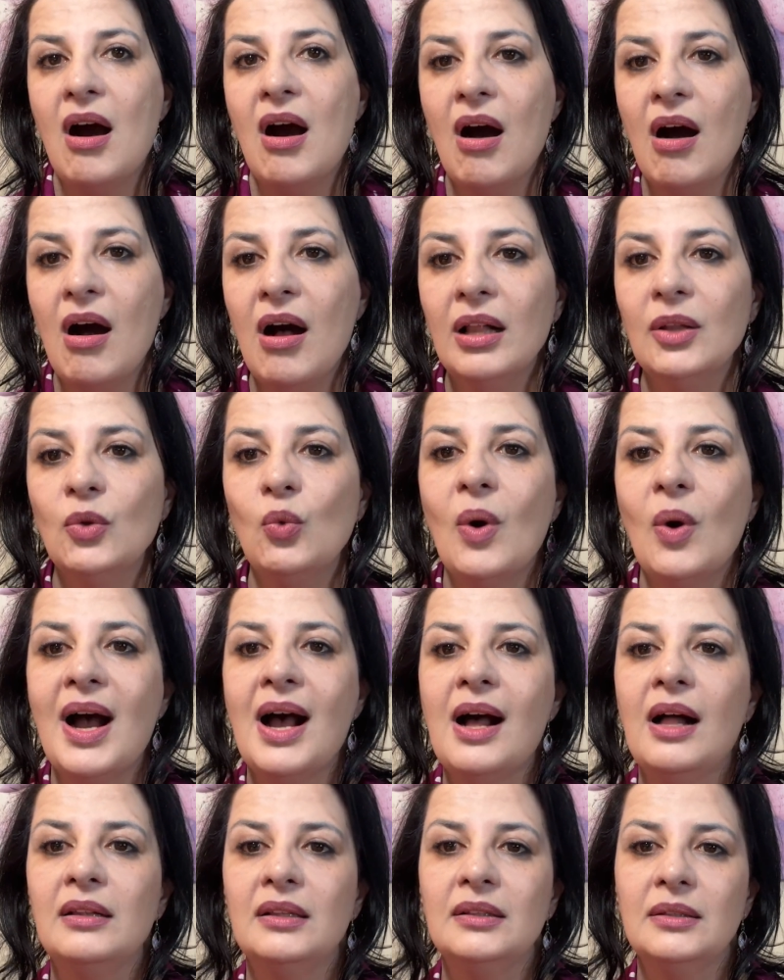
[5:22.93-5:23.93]
all
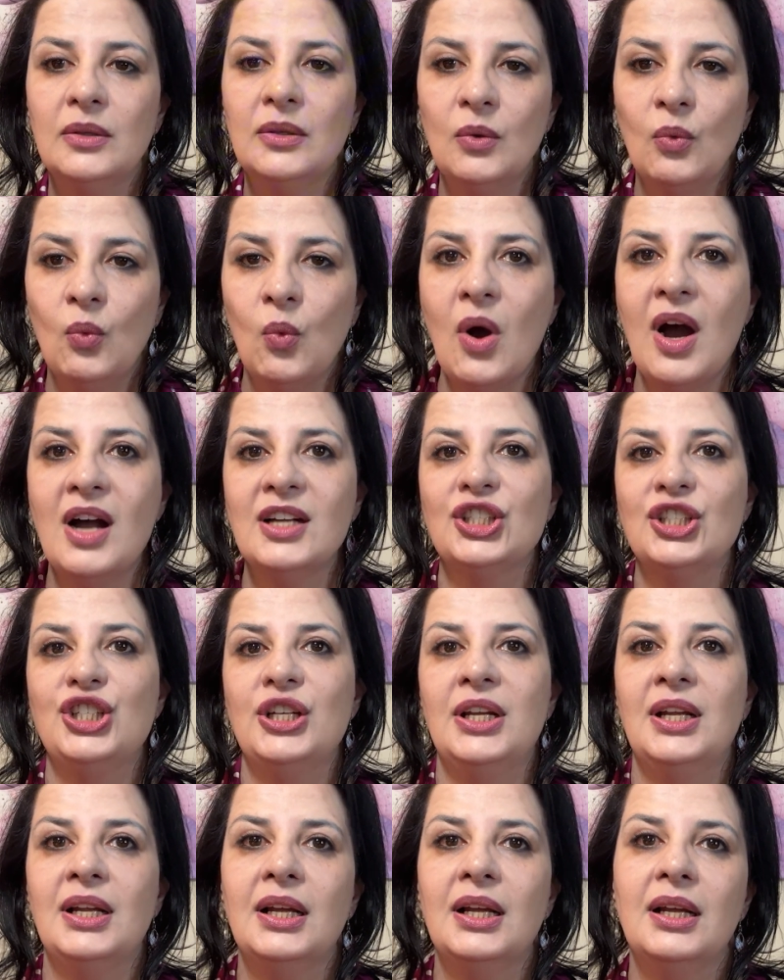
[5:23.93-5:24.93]
while
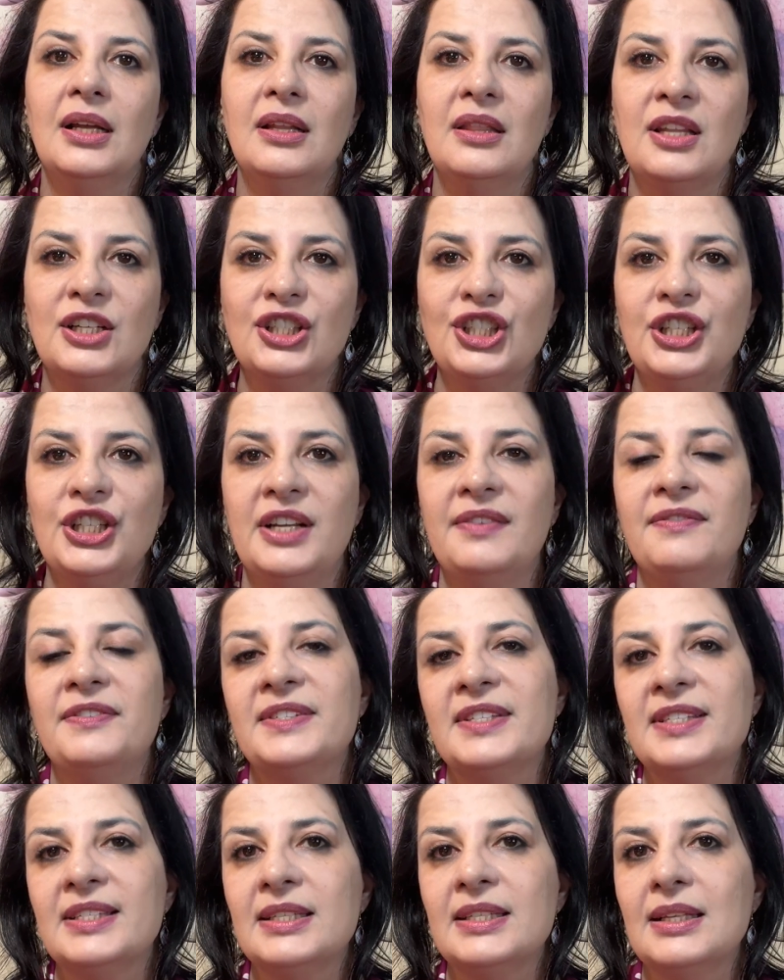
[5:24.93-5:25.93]
watching the
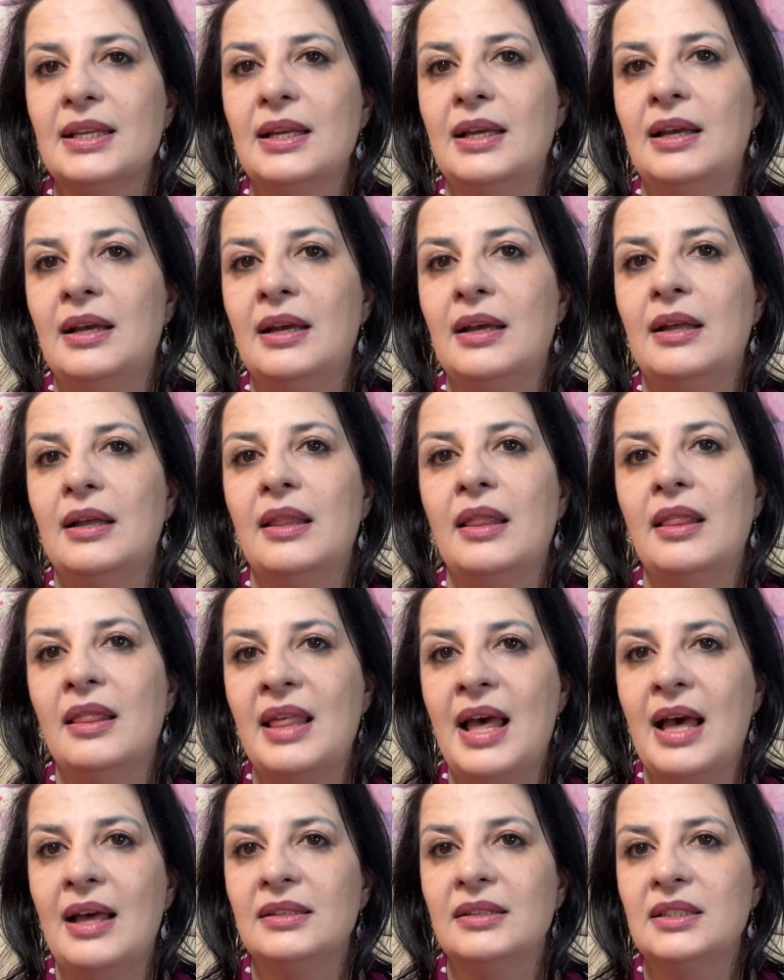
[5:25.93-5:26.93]
shifts
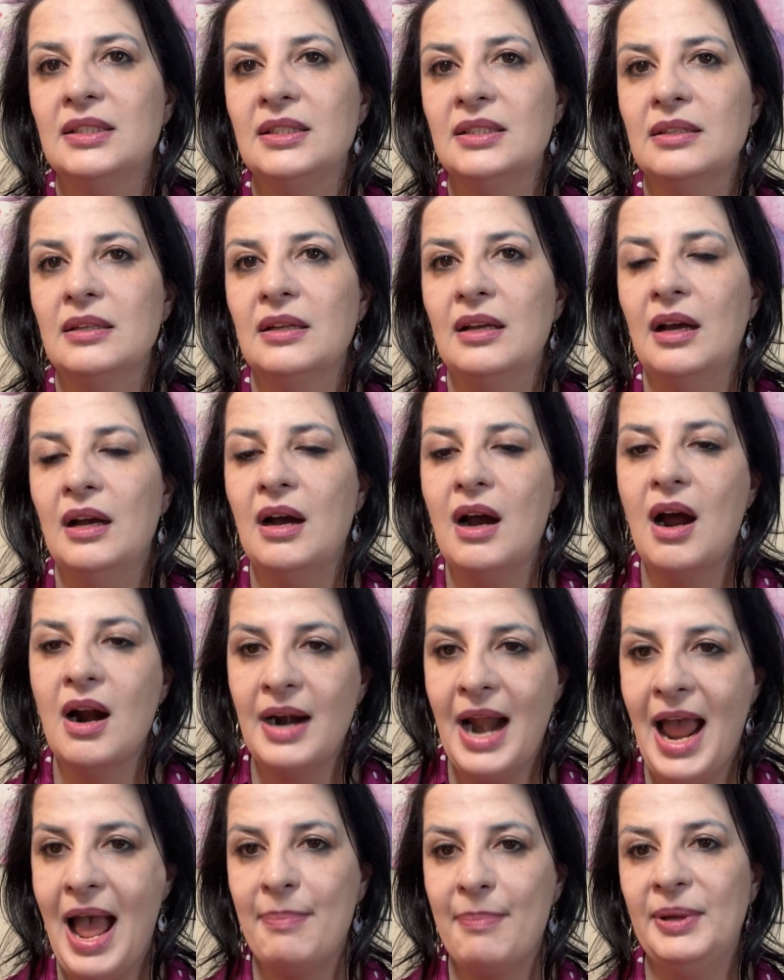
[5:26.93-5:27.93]
that are
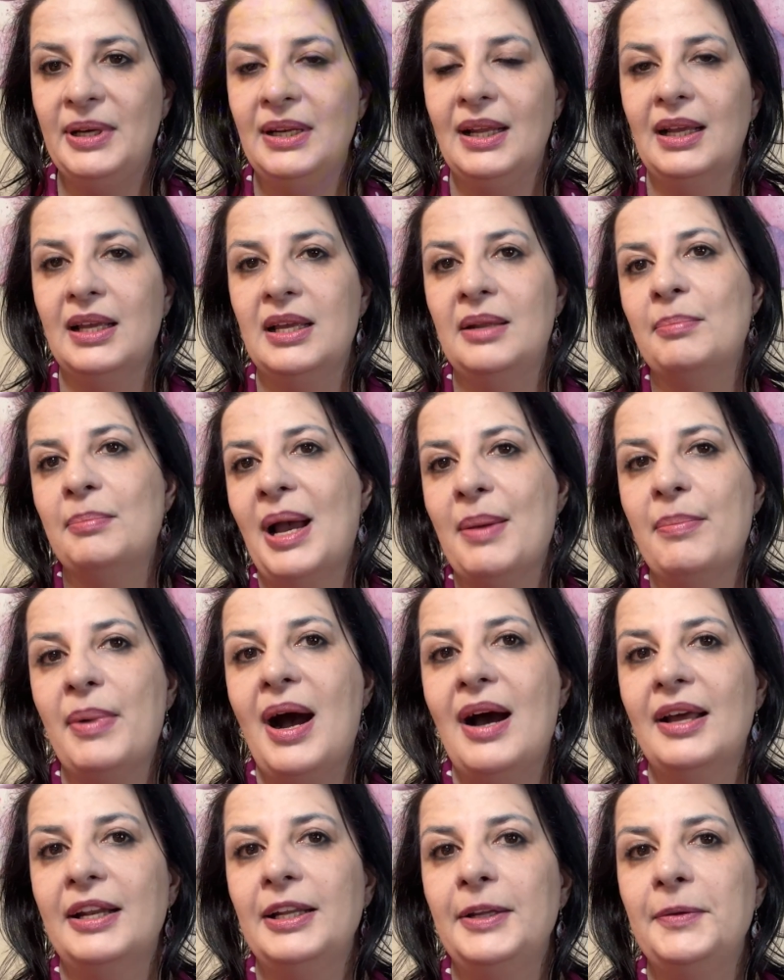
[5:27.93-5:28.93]
happening in my
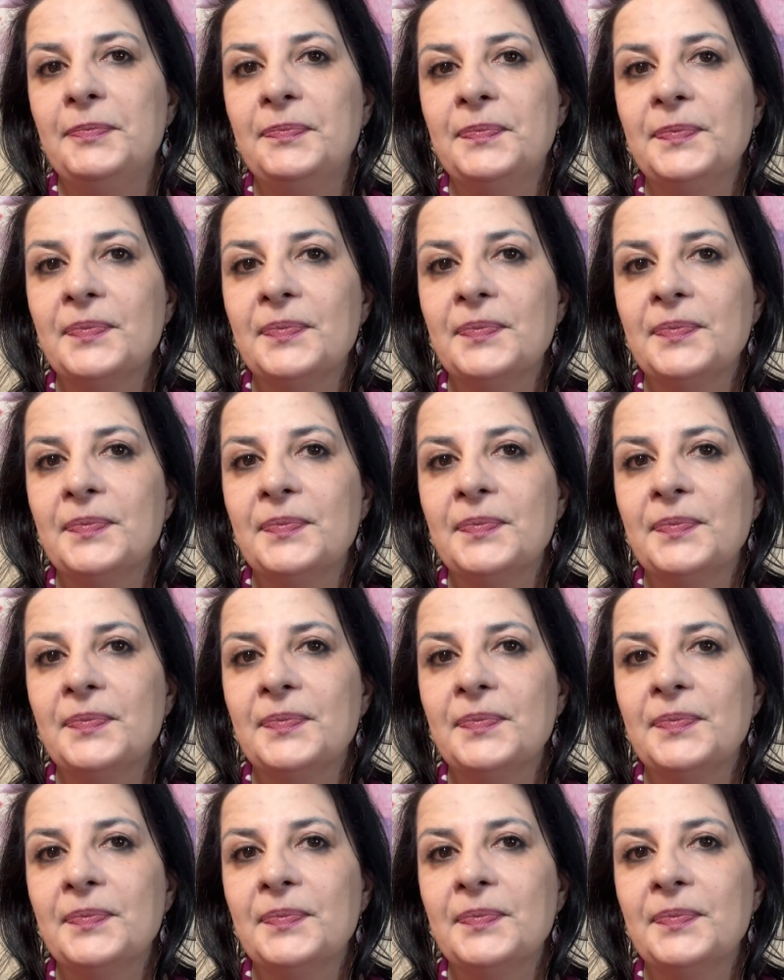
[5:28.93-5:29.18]
body.